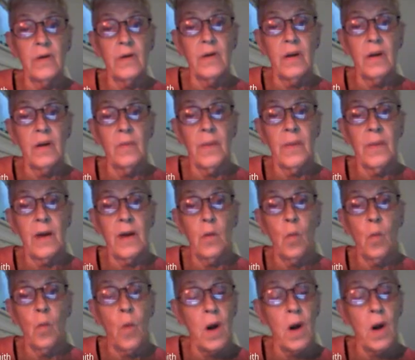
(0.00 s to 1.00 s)
about
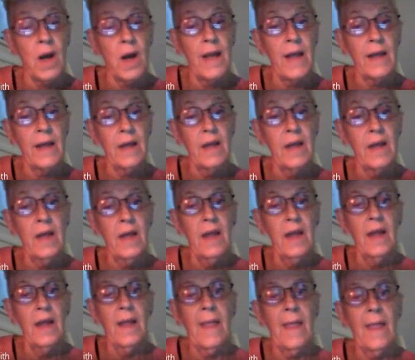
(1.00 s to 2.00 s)
why
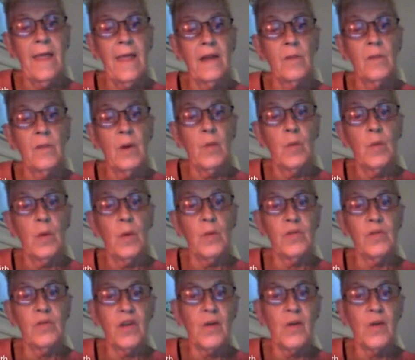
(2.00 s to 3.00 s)
and about what
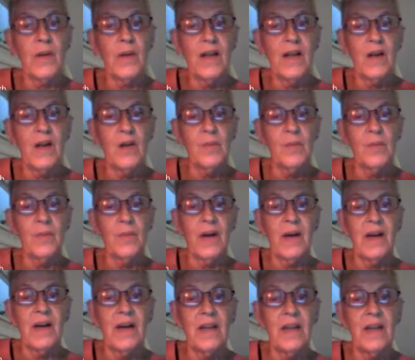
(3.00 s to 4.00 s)
was going on
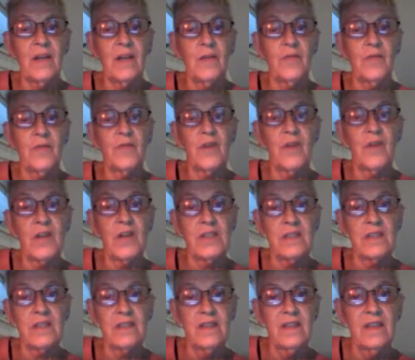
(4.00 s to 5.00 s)
behind the
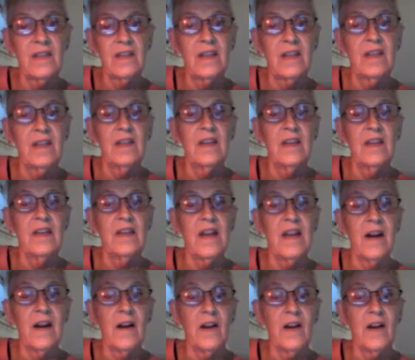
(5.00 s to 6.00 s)
front
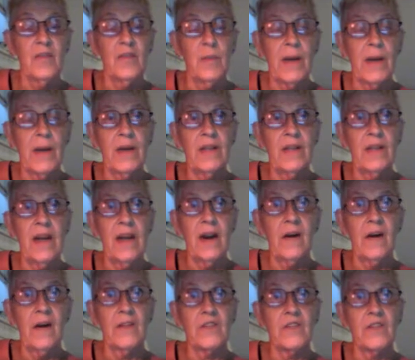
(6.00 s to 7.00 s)
narrative, behind the
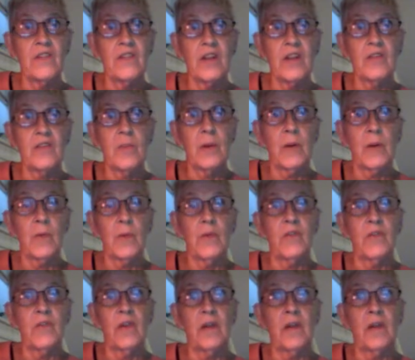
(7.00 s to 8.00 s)
arras, Shakespeare would
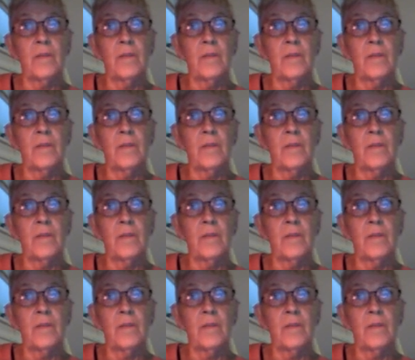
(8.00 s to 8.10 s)
say.